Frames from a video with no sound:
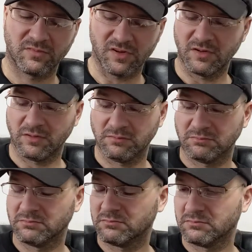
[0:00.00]
single
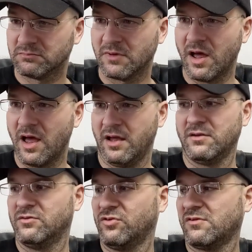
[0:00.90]

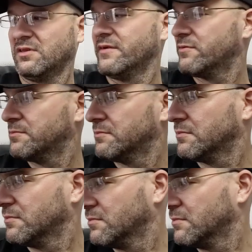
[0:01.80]
and just living